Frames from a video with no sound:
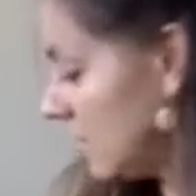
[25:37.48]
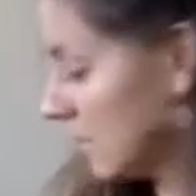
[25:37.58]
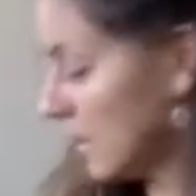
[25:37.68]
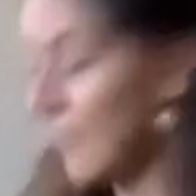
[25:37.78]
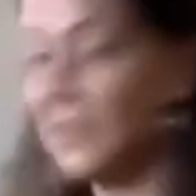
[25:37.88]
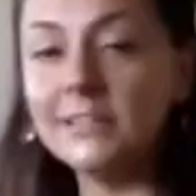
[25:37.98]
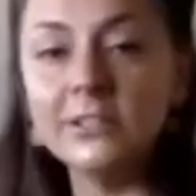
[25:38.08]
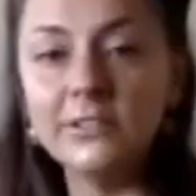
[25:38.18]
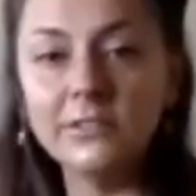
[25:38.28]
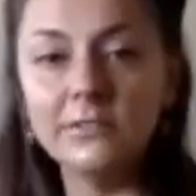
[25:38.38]
Nothing
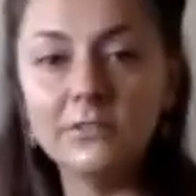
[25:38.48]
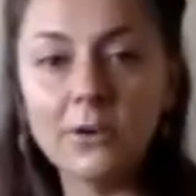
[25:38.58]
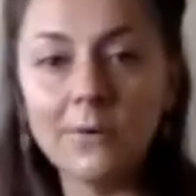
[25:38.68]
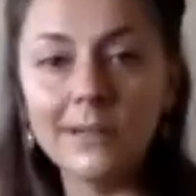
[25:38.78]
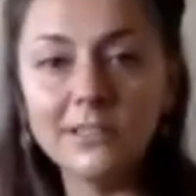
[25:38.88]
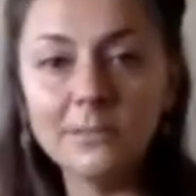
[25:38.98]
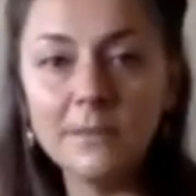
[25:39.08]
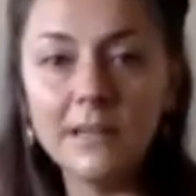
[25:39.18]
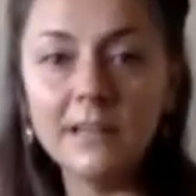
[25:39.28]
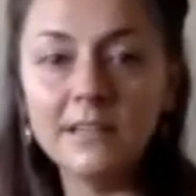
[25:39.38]
to do, nowhere to
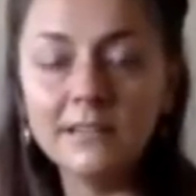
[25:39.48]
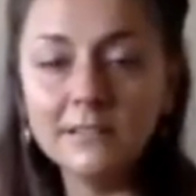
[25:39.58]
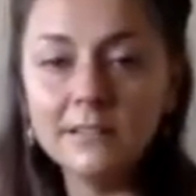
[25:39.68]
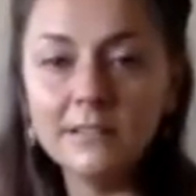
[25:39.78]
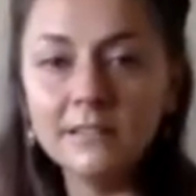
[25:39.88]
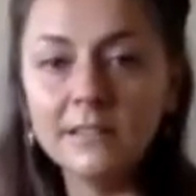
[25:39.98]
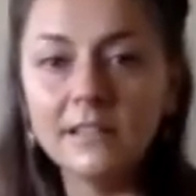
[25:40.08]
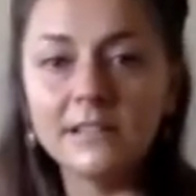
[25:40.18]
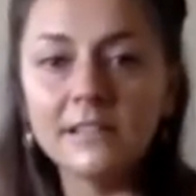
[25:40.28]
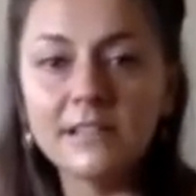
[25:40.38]
be.
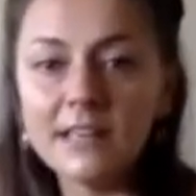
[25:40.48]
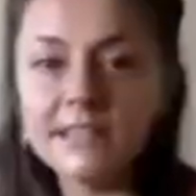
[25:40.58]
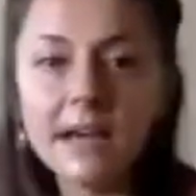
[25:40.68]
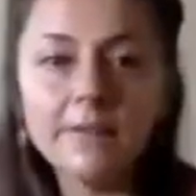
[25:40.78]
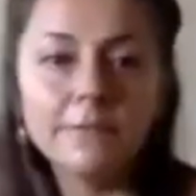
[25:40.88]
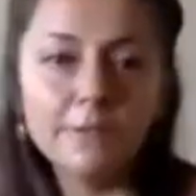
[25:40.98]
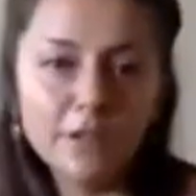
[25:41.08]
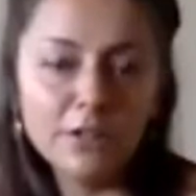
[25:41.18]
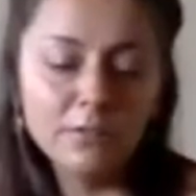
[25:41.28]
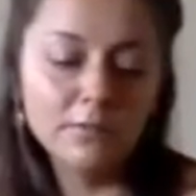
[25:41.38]
This is a time for
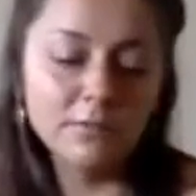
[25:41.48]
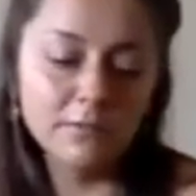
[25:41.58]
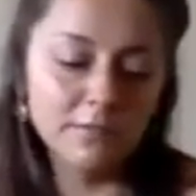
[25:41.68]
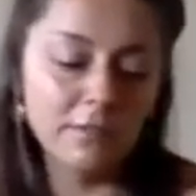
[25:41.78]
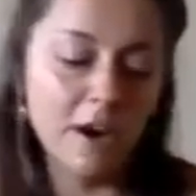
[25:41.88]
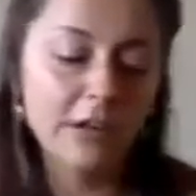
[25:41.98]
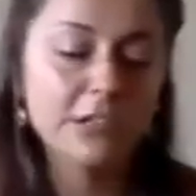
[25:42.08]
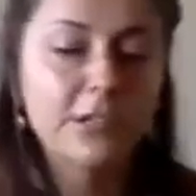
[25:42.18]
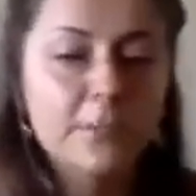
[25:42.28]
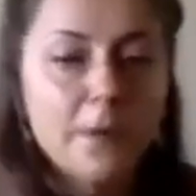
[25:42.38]
you.
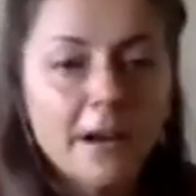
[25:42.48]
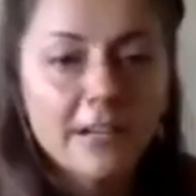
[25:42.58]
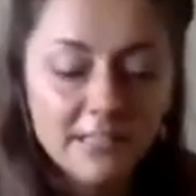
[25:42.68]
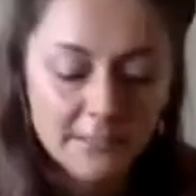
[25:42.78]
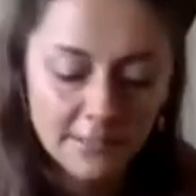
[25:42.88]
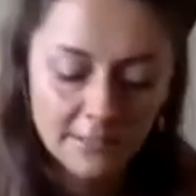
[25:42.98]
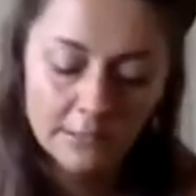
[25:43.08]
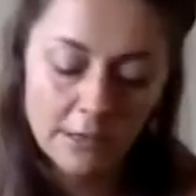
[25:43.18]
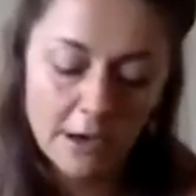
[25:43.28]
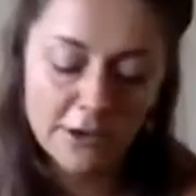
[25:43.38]
Honor your body,
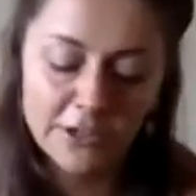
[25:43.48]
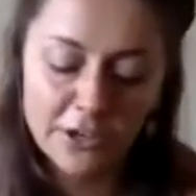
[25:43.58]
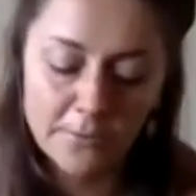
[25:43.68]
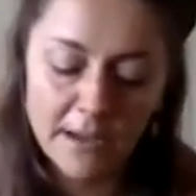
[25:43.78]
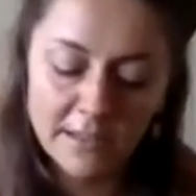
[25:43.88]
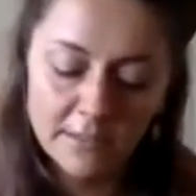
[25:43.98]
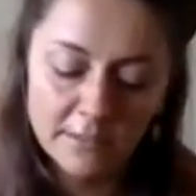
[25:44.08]
honor your mind.